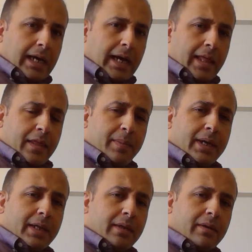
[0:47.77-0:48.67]
At the
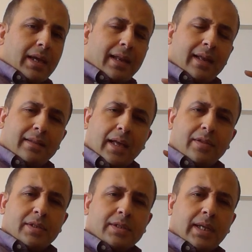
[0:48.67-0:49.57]
beginning, you cannot
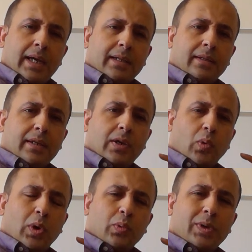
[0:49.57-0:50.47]
understand
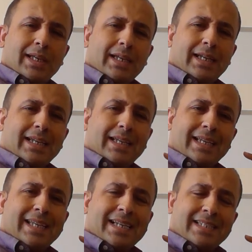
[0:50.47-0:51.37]
what we
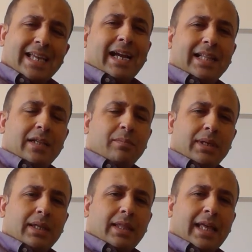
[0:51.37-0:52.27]
exactly
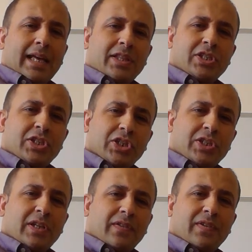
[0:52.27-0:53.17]
mean that the
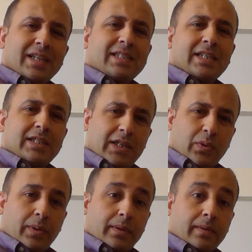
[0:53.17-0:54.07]
stationary phase is
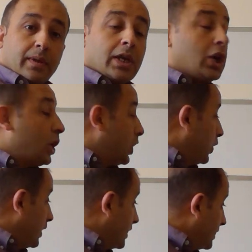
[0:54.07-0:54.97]
liquid.
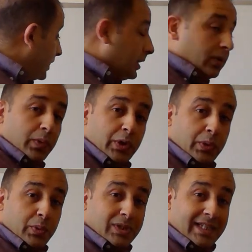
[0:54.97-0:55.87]
Still, we
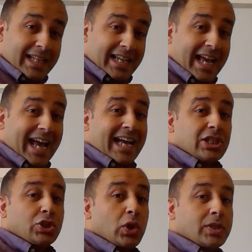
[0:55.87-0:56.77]
use silica
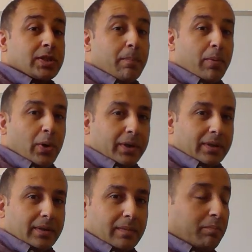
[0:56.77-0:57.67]
as solid
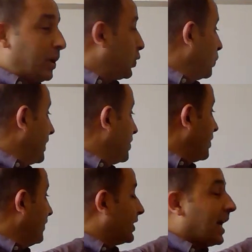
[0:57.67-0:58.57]
support, but we
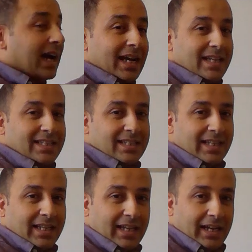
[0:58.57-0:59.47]
derivatize
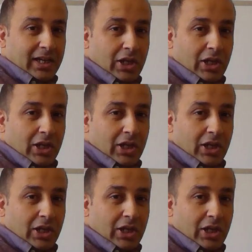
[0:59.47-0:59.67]
silica.